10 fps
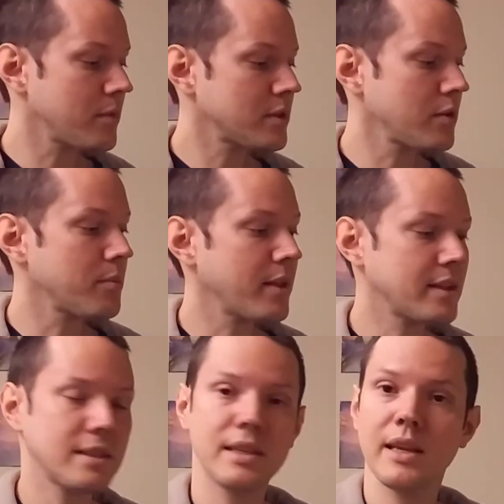So you play
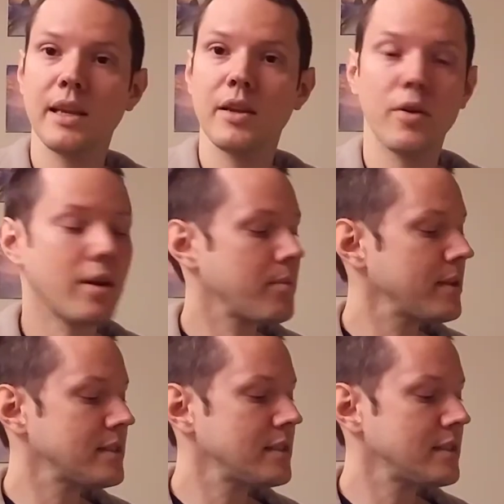C, you know how to play
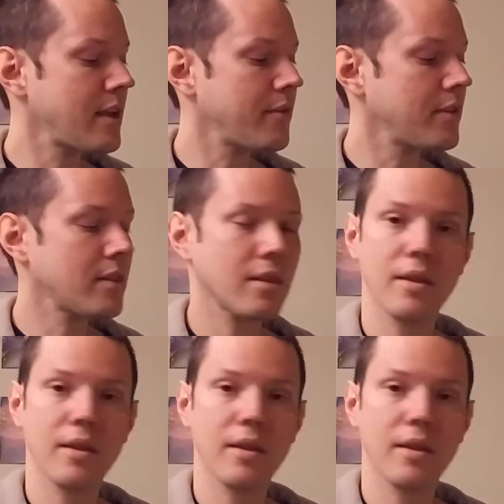C seventh,